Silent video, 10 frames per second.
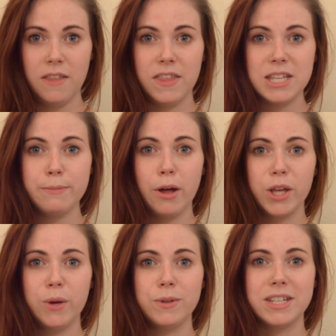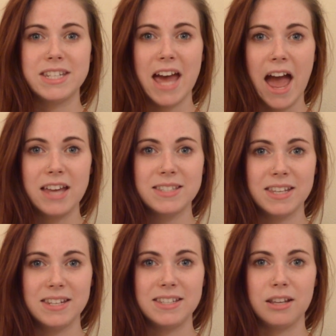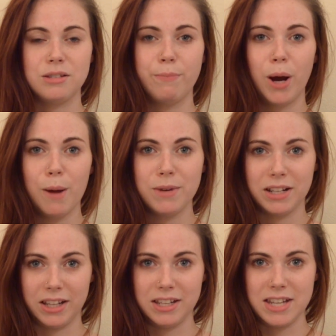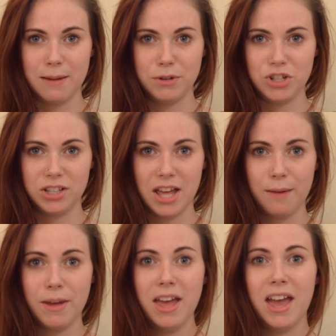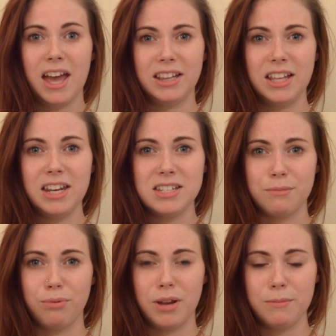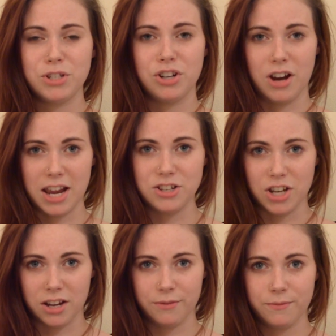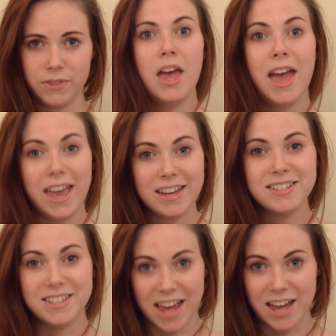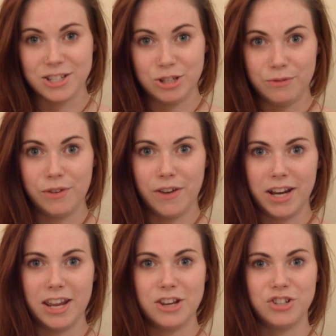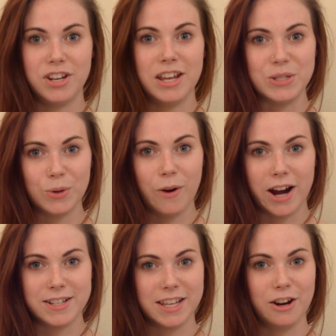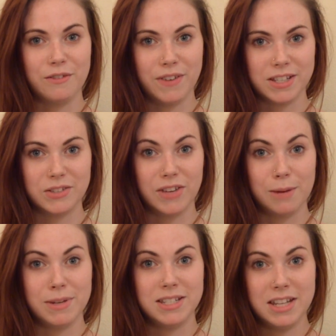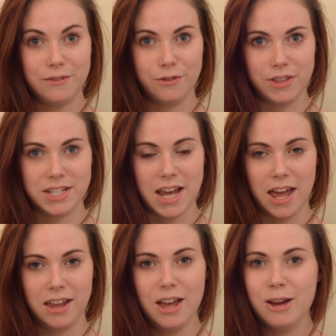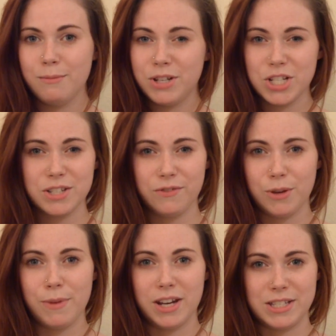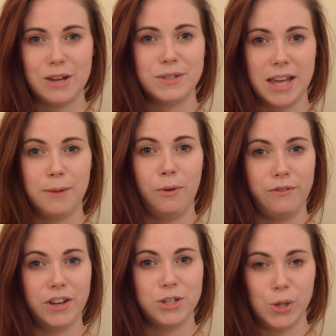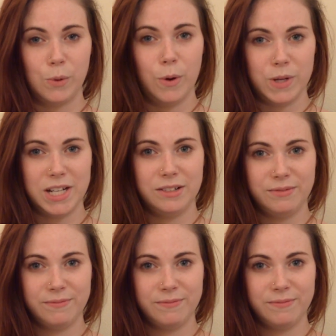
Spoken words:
These molecules attack skin cells permanently, damaging them and leading to premature aging. And yes, UV radiation is required to get our fix of vitamin D for the day, but just a few minutes outside will fix your quota.